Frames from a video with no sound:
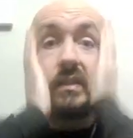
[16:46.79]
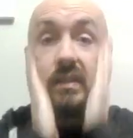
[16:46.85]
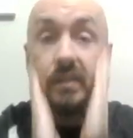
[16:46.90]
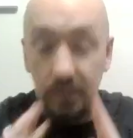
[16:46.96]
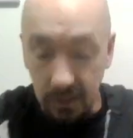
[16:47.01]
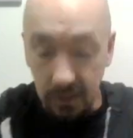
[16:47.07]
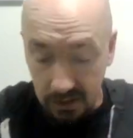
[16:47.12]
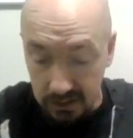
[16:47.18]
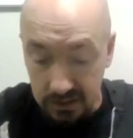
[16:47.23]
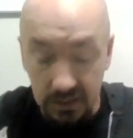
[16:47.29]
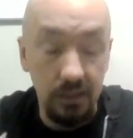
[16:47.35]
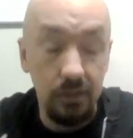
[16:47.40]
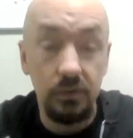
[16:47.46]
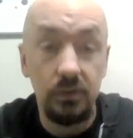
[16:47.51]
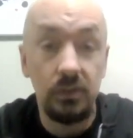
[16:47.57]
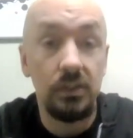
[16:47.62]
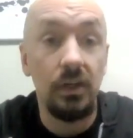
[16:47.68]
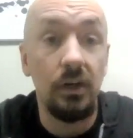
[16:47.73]
Like I said,
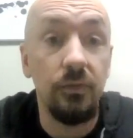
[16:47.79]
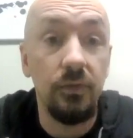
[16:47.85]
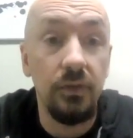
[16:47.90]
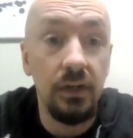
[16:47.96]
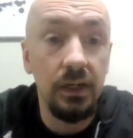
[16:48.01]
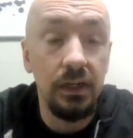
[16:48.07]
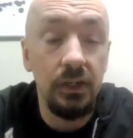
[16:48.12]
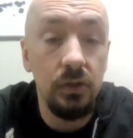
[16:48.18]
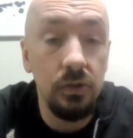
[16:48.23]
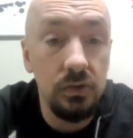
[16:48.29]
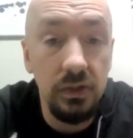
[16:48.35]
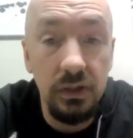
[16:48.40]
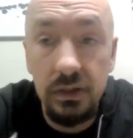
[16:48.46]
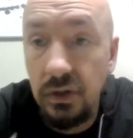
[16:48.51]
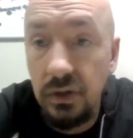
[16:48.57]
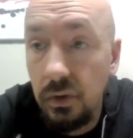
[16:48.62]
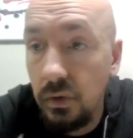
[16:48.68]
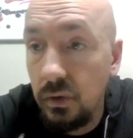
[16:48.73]
it's tougher than I usually
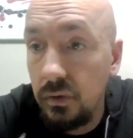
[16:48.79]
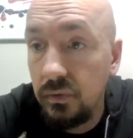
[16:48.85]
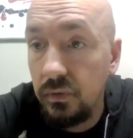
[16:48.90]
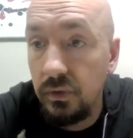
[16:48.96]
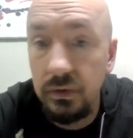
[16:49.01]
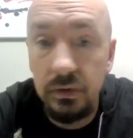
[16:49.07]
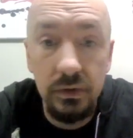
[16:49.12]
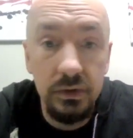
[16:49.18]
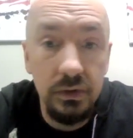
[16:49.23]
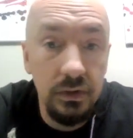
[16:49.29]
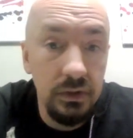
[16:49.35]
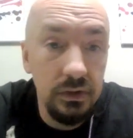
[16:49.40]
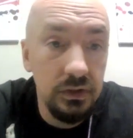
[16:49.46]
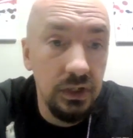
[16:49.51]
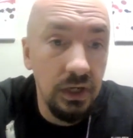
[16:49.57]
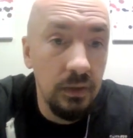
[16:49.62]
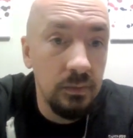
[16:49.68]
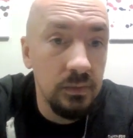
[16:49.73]
do for
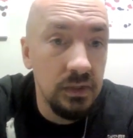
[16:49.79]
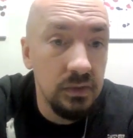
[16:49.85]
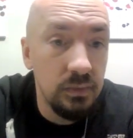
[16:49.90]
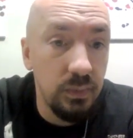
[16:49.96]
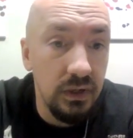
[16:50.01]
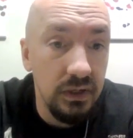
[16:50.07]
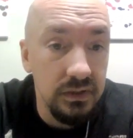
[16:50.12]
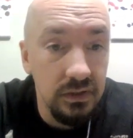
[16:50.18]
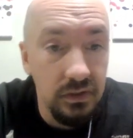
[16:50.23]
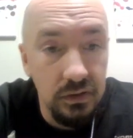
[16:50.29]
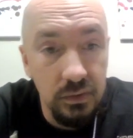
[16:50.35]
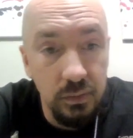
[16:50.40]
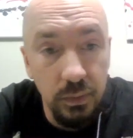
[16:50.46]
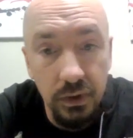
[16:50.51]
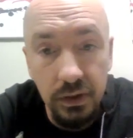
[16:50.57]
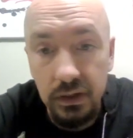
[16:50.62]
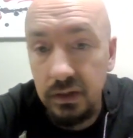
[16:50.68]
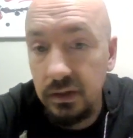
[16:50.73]
James's puzzles,
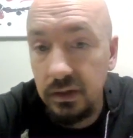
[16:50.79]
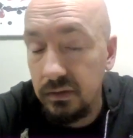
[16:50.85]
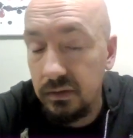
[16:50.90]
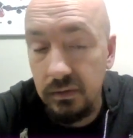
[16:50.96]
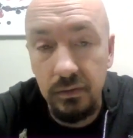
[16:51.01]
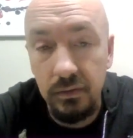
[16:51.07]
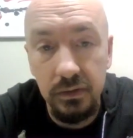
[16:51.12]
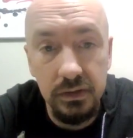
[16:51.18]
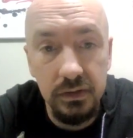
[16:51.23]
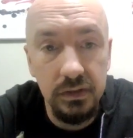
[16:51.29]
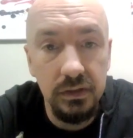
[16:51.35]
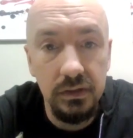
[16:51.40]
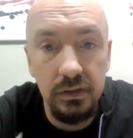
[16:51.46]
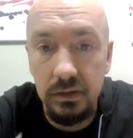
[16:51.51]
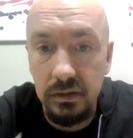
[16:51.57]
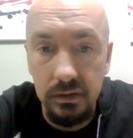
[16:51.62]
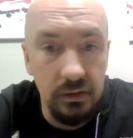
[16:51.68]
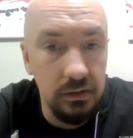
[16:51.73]
but
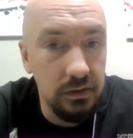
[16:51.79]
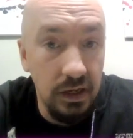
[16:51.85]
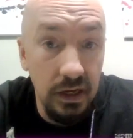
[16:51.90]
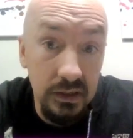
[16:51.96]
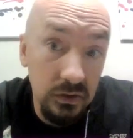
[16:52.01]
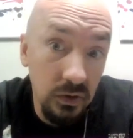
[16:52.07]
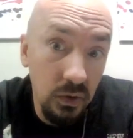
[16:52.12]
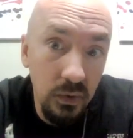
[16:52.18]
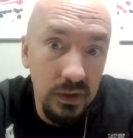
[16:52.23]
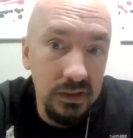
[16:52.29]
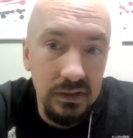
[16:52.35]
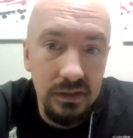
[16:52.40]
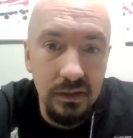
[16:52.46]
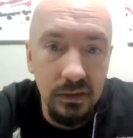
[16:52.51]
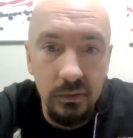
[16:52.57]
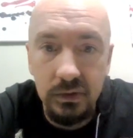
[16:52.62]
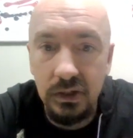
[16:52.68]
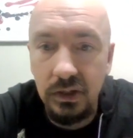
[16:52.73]
as always,
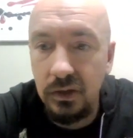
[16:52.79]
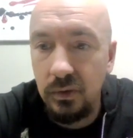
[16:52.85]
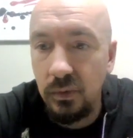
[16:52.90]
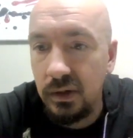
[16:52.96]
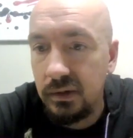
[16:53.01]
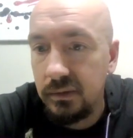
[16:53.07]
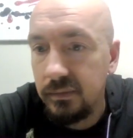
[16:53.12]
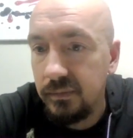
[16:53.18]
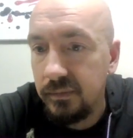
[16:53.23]
it was a good one.